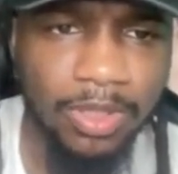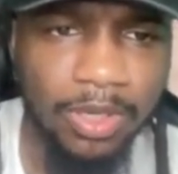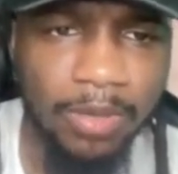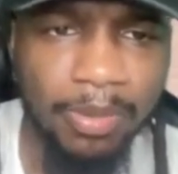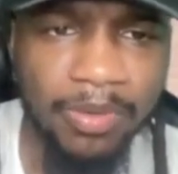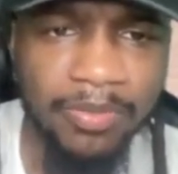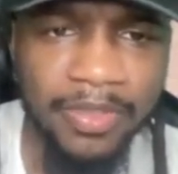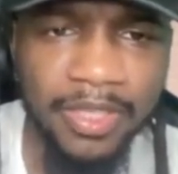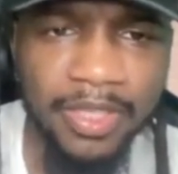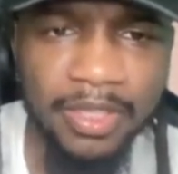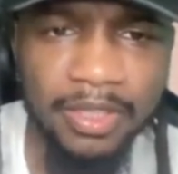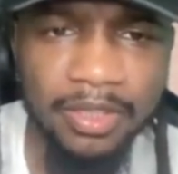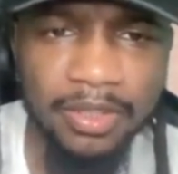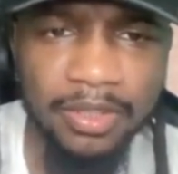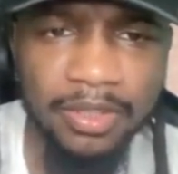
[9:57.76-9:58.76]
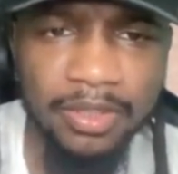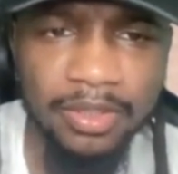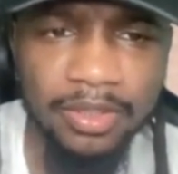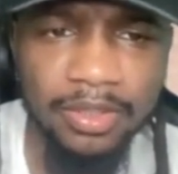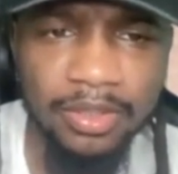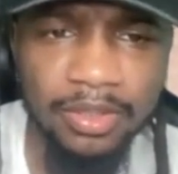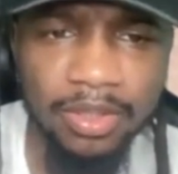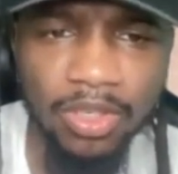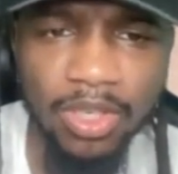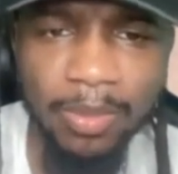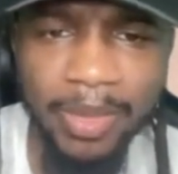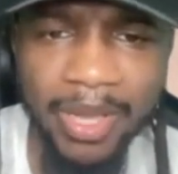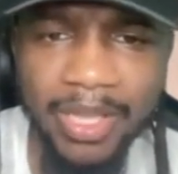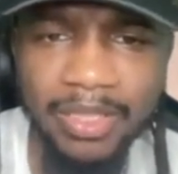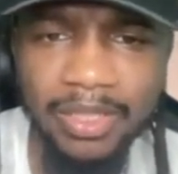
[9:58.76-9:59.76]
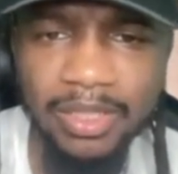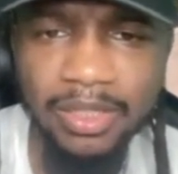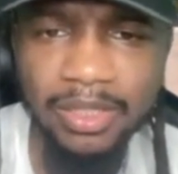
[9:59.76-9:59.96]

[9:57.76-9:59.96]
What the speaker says: Oh, pump fake. Oh, good pass.